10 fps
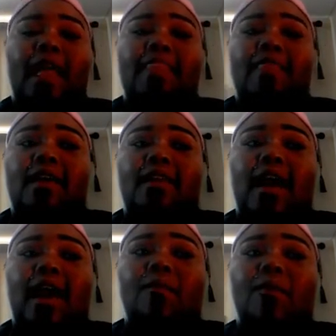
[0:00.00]
and then
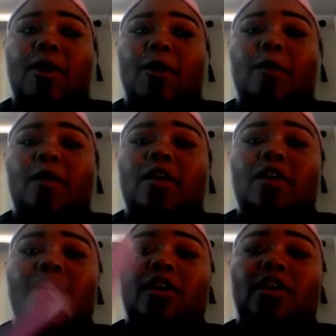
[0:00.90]
I will
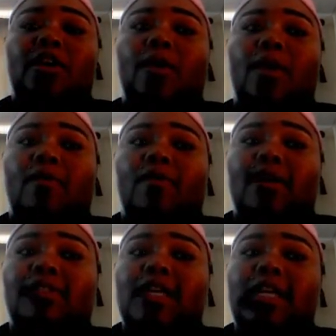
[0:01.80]
go
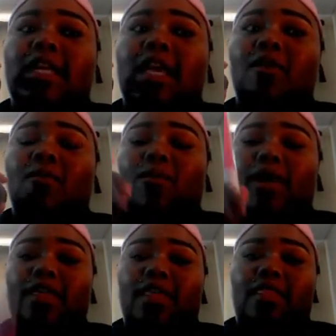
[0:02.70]
around it
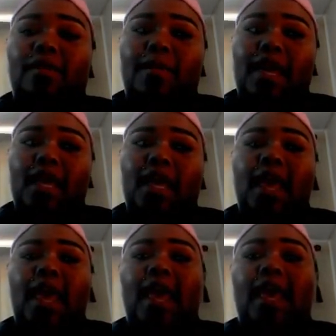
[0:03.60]
with the pink
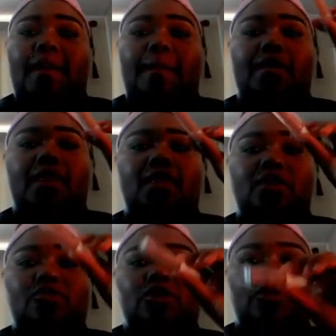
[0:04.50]
and put the
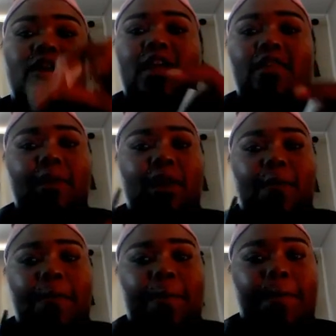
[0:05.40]
neutral in the
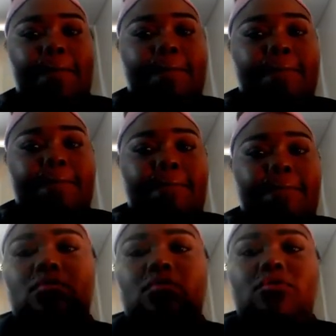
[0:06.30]
middle.
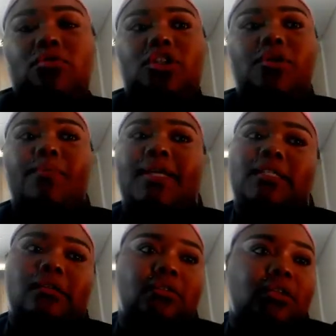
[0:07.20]
So
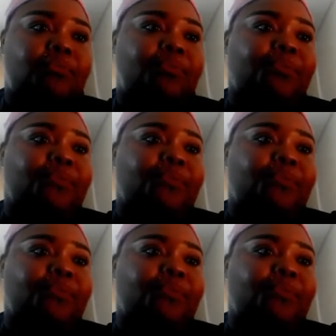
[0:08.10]
basically,